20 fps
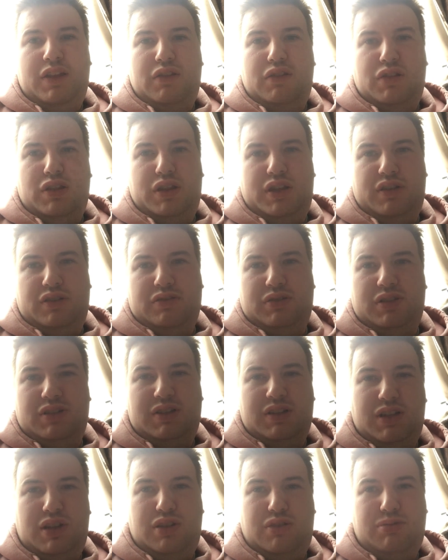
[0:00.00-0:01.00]
So
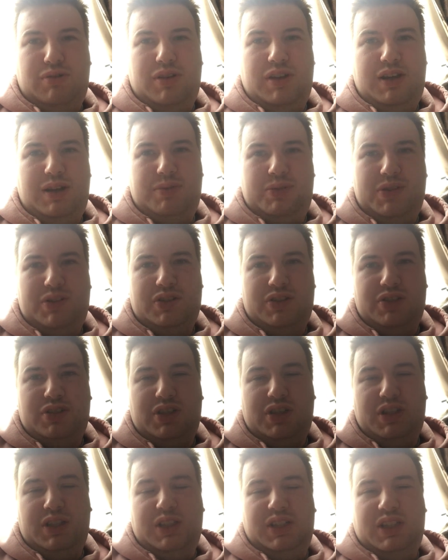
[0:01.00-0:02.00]
that's what happened.
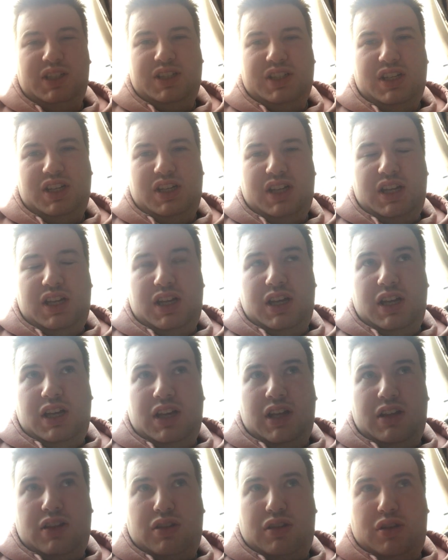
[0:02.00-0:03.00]

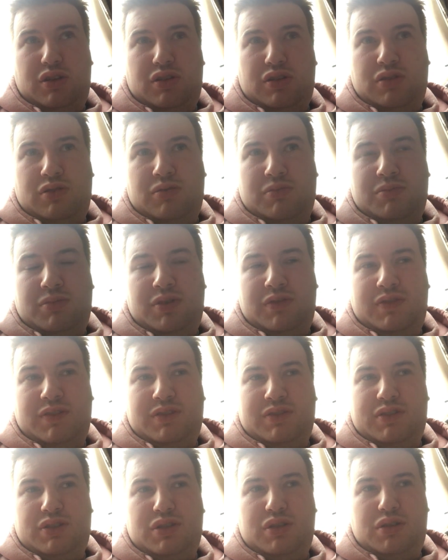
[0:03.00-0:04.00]
So move
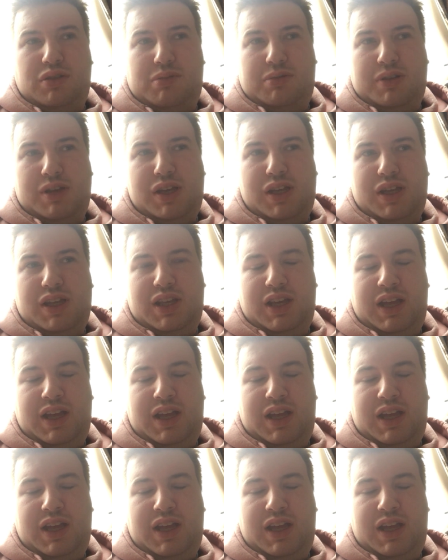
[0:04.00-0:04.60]
on to this week.